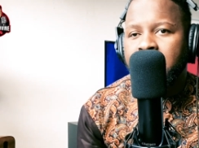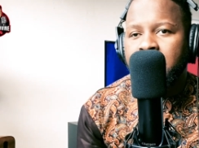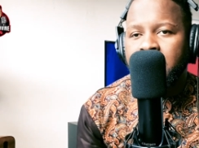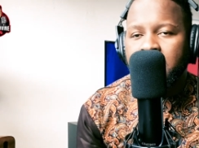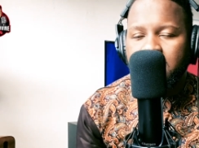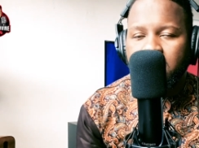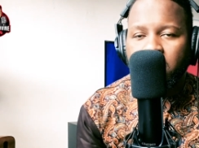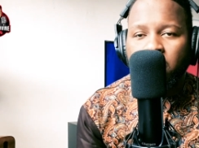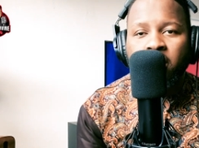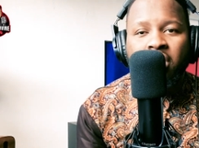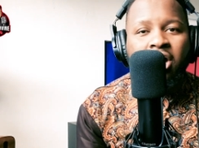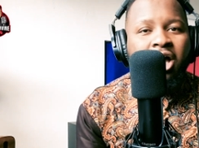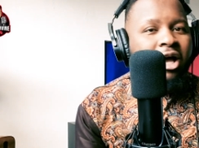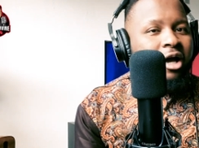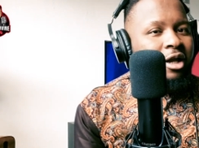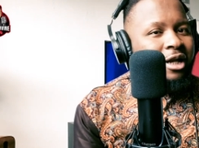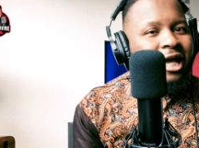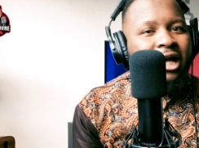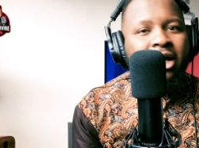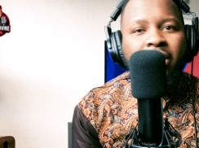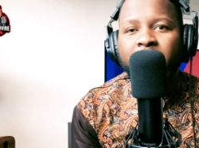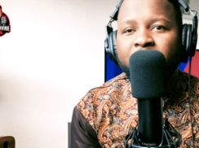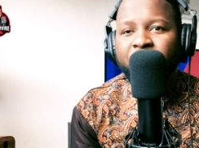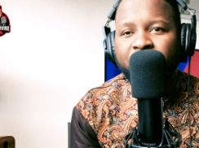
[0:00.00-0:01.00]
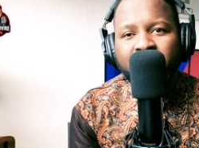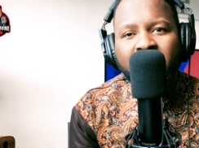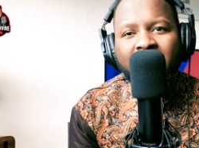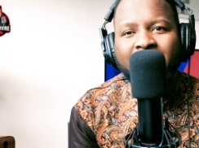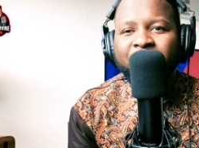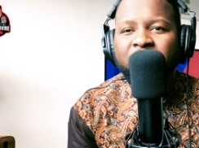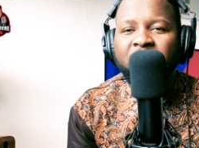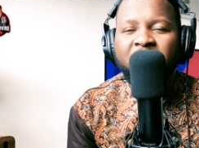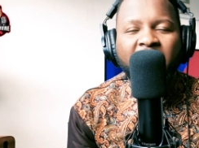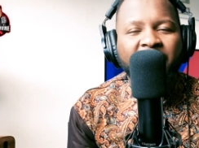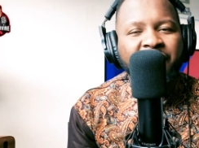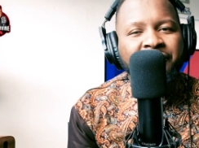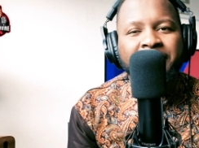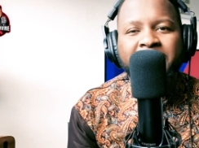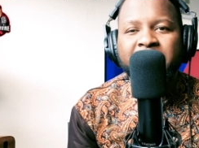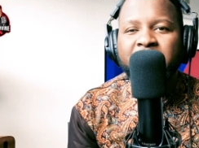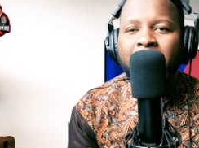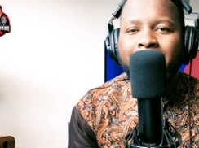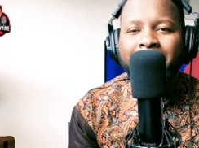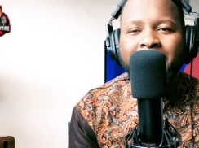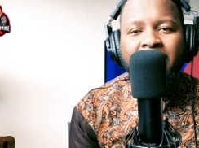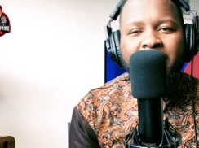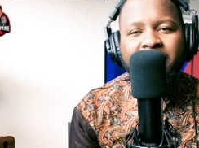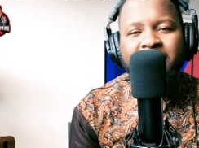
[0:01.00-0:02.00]
You know, like if you have the government
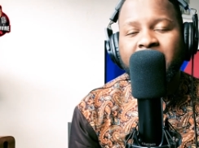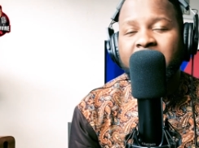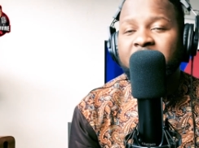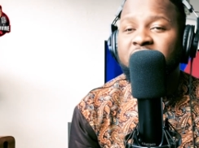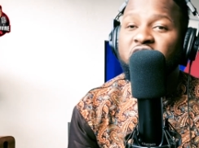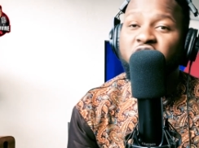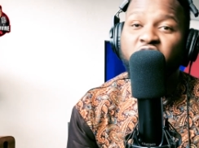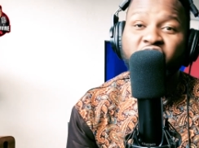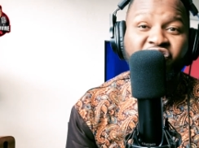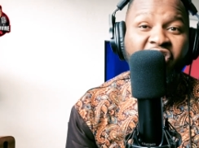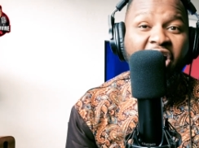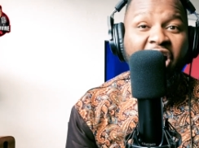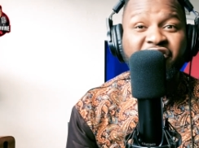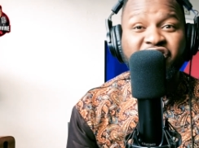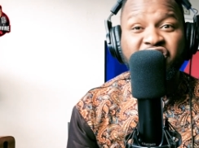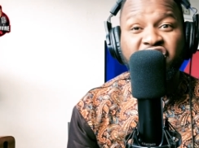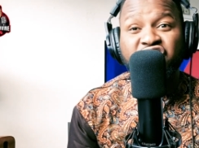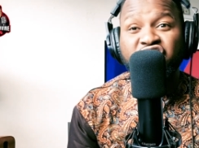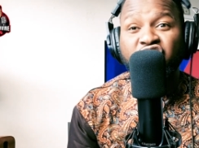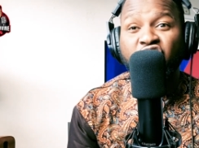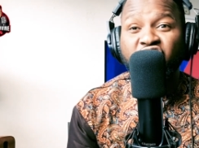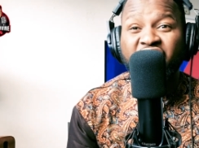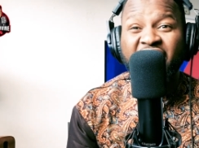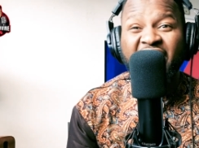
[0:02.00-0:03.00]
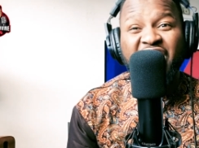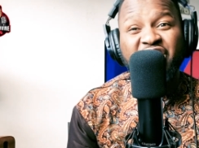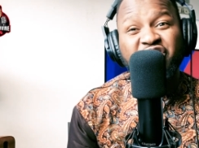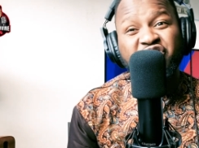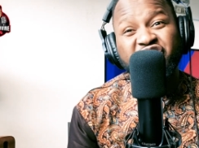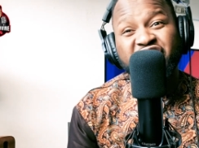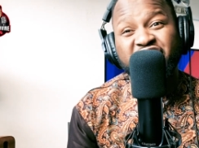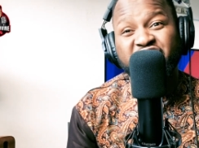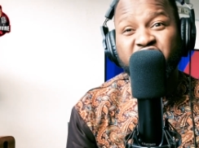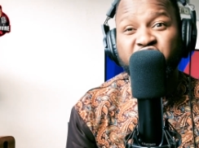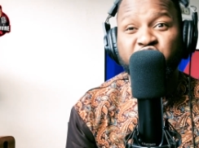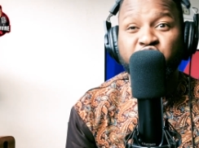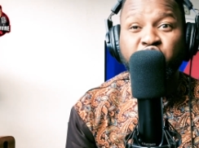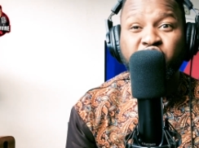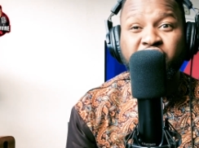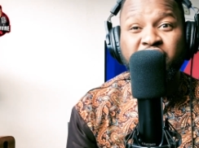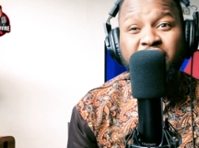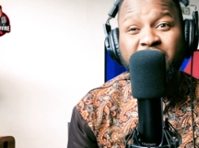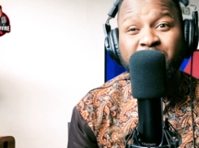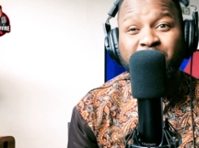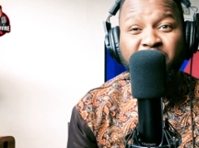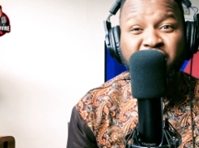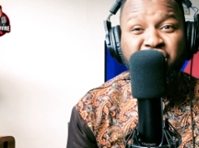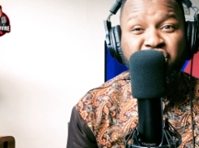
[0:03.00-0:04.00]
coming out saying to you, 5G is okay, you can just use it
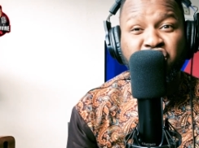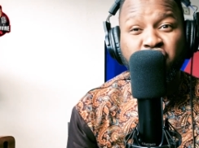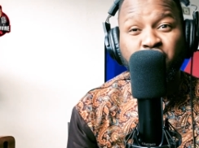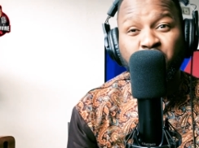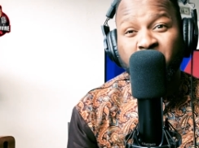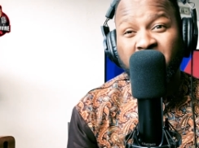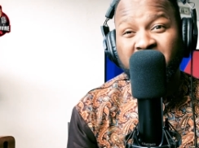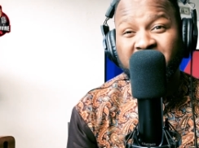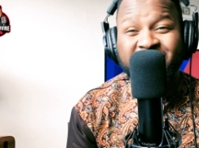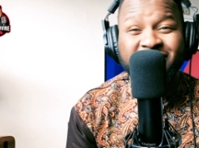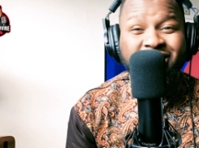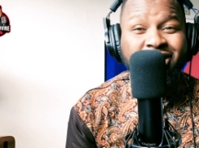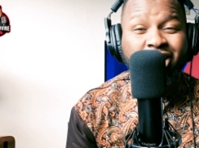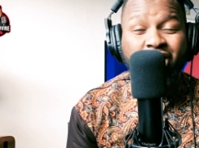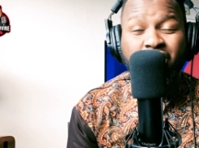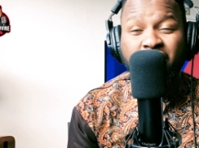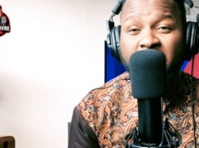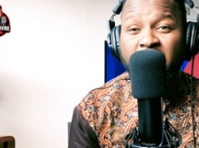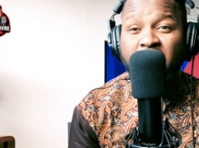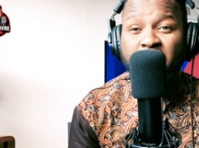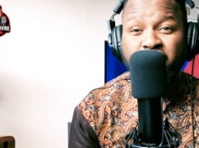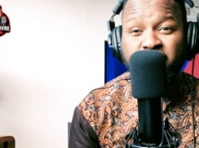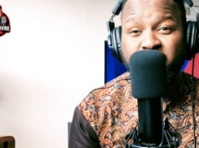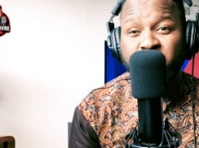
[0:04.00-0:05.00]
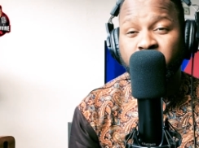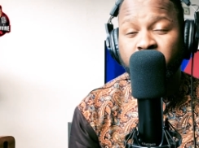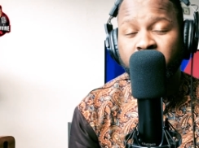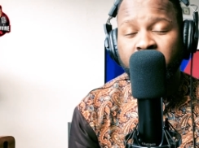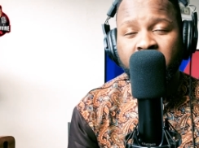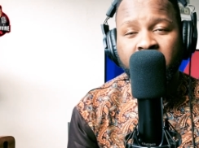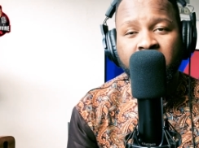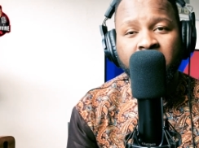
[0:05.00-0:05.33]
as much as you want, it's not going to hurt you.